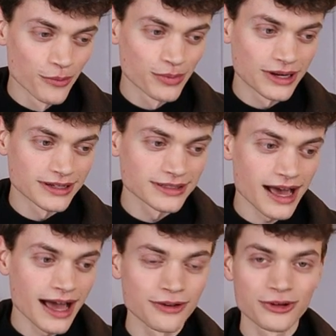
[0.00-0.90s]

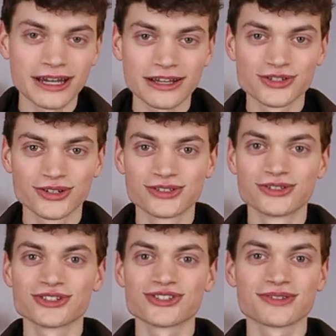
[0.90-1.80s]
But I really enjoy to
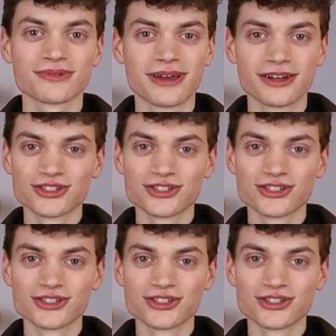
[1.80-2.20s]
just